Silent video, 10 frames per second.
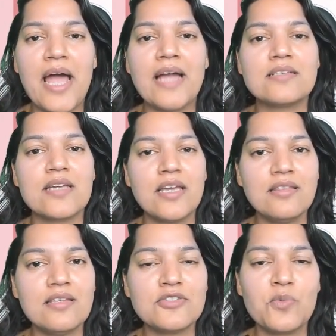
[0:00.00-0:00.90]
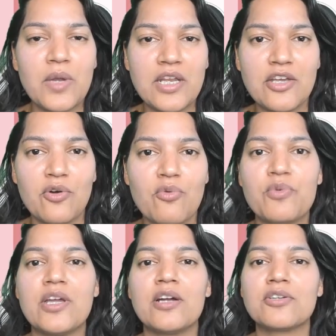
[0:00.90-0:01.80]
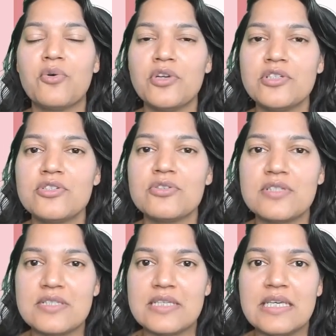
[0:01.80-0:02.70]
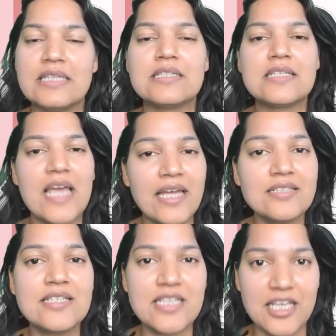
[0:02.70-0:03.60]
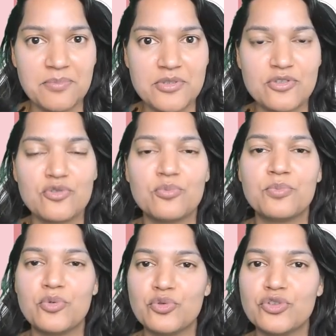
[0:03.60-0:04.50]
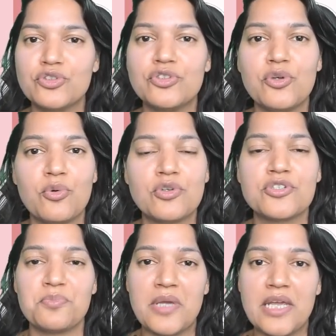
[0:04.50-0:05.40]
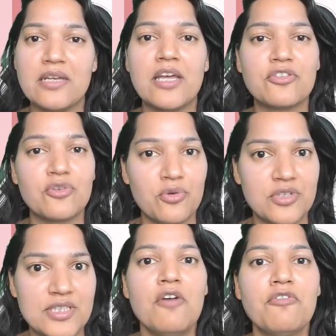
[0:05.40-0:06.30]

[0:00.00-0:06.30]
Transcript: and in this video we are going to see 10 tips to boost your domain authority.